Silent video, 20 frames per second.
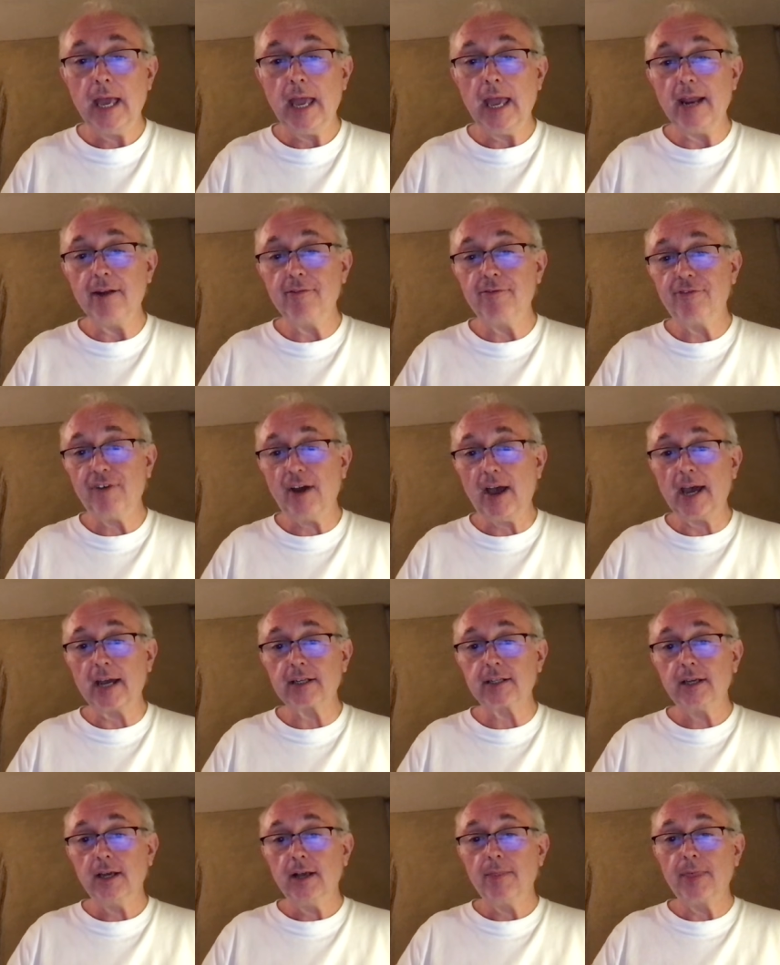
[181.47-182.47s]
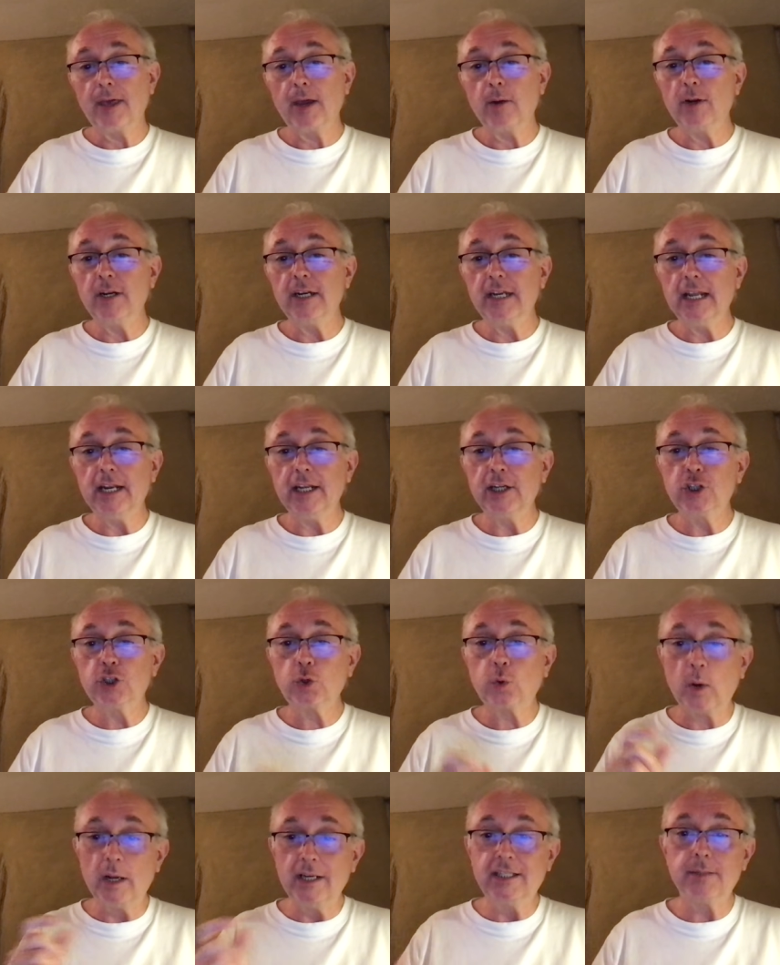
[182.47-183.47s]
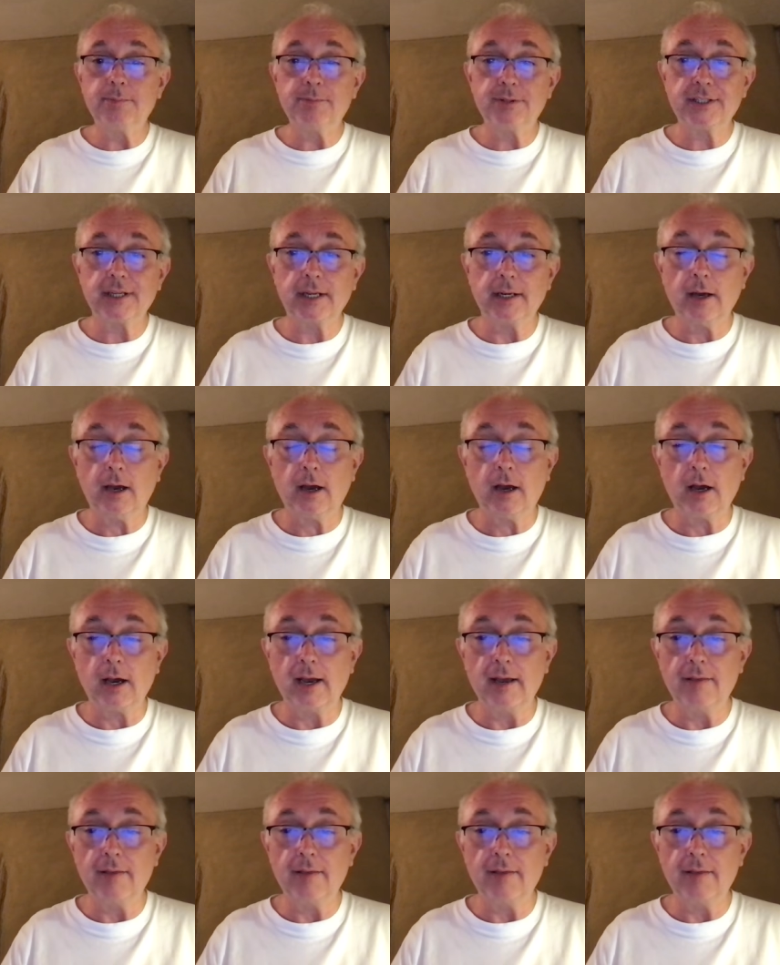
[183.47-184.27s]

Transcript: In fact, they were nearly 20% higher